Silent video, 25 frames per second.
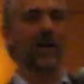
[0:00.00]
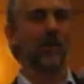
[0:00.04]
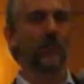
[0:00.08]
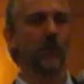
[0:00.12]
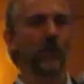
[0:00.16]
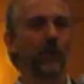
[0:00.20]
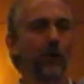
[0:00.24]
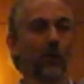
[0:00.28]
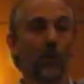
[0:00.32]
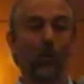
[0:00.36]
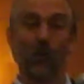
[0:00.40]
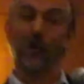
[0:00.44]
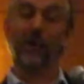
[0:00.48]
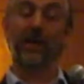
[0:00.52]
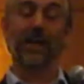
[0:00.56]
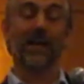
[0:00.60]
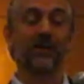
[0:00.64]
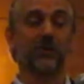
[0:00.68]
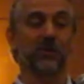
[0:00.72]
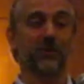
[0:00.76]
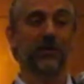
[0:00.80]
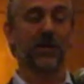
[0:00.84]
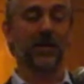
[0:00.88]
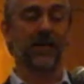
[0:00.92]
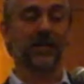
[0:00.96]
neighborhood who weren't
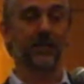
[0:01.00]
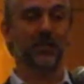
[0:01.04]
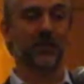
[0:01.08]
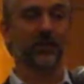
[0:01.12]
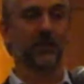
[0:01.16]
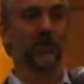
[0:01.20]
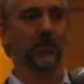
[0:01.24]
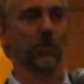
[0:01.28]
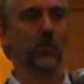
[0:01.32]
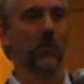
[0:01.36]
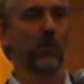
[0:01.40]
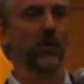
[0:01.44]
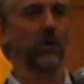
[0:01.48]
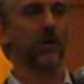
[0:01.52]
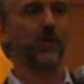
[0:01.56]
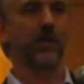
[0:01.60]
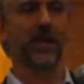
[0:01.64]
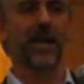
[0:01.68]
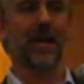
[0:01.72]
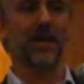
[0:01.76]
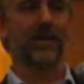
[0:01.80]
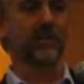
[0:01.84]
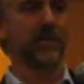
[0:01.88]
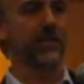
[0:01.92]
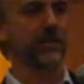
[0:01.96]
astronauts were
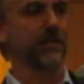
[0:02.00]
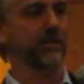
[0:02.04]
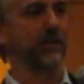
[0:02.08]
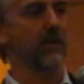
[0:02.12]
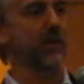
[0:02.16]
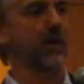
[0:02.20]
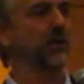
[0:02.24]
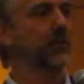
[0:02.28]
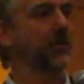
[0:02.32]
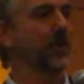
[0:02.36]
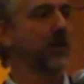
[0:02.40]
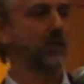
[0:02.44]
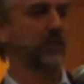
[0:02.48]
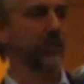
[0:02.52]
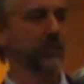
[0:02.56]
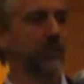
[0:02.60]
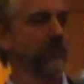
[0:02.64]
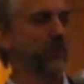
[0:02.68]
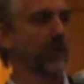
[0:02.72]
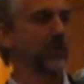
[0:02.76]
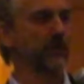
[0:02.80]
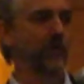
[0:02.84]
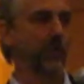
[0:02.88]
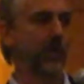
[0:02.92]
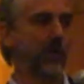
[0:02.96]
NASA contractors
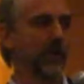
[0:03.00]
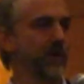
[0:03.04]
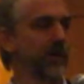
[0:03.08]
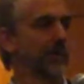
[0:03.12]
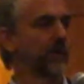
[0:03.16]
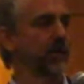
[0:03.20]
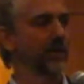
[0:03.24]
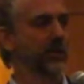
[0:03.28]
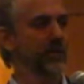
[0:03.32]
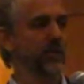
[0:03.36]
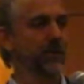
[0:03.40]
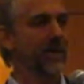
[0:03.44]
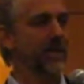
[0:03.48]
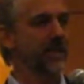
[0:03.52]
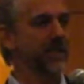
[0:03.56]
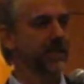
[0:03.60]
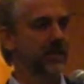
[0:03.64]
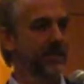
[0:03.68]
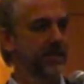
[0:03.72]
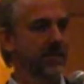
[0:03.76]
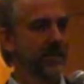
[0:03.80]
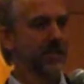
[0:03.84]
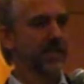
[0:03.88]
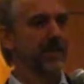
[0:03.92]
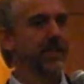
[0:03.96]
involved in putting people into space.
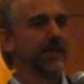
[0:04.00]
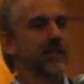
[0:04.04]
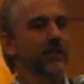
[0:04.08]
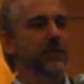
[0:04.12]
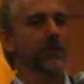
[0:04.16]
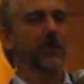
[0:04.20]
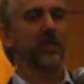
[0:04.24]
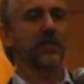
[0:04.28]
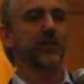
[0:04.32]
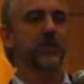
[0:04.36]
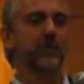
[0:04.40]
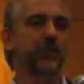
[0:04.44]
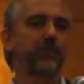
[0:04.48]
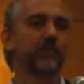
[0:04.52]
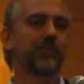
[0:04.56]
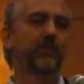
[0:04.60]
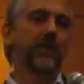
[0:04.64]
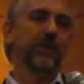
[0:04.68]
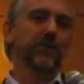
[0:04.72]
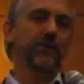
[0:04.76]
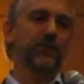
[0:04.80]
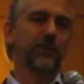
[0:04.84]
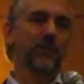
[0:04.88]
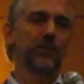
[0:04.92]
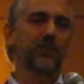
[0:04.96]
So I just
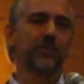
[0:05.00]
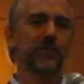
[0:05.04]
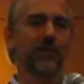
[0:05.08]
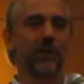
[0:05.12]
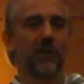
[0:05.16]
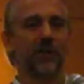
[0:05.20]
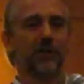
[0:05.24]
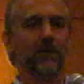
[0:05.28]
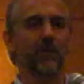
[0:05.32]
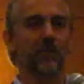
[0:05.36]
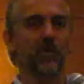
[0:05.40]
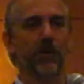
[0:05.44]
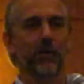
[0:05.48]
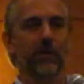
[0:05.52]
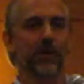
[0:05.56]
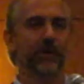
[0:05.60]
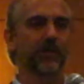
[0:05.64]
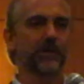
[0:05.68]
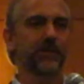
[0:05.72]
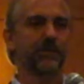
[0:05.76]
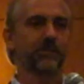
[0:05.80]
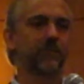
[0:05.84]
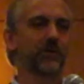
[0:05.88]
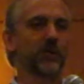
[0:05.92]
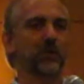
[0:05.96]
assumed, everybody went
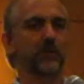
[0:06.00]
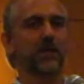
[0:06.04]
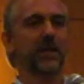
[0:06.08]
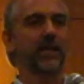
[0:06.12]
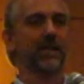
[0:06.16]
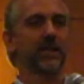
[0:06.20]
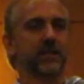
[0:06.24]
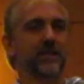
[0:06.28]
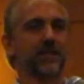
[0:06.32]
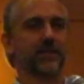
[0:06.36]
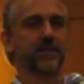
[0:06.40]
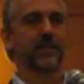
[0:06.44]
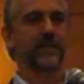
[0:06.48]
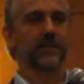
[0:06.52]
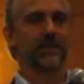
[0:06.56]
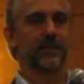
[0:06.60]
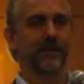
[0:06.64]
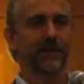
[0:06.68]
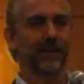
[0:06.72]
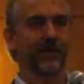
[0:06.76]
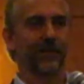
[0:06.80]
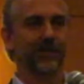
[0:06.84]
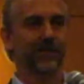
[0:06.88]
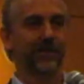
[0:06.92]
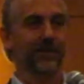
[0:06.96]
to space. They
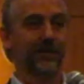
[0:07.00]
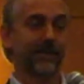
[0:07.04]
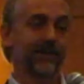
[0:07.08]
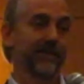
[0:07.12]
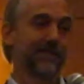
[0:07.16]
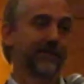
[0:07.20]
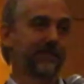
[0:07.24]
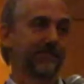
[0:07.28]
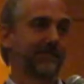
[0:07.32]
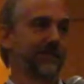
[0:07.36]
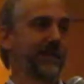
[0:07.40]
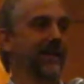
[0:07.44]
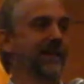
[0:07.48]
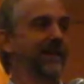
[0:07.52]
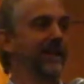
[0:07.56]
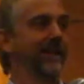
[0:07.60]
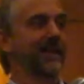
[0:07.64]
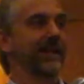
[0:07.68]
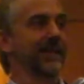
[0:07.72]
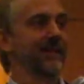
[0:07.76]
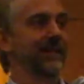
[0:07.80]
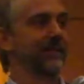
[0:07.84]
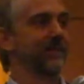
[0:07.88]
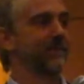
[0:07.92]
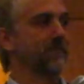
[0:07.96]

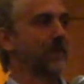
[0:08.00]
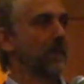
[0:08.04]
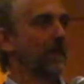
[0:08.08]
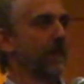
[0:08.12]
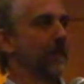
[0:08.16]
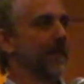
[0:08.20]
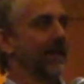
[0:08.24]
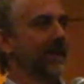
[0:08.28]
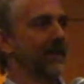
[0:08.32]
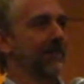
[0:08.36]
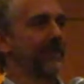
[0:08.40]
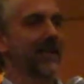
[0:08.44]
did. In